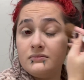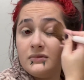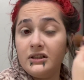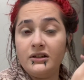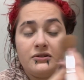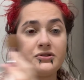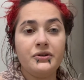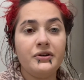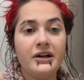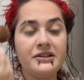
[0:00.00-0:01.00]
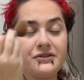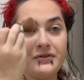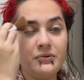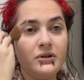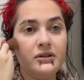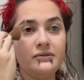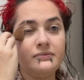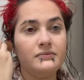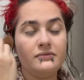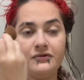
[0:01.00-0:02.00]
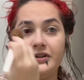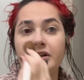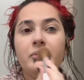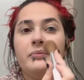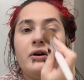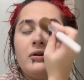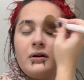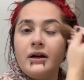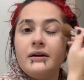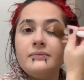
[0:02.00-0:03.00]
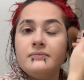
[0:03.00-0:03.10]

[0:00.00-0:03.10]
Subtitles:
And also your eyes if you want. Fucking we ball, right?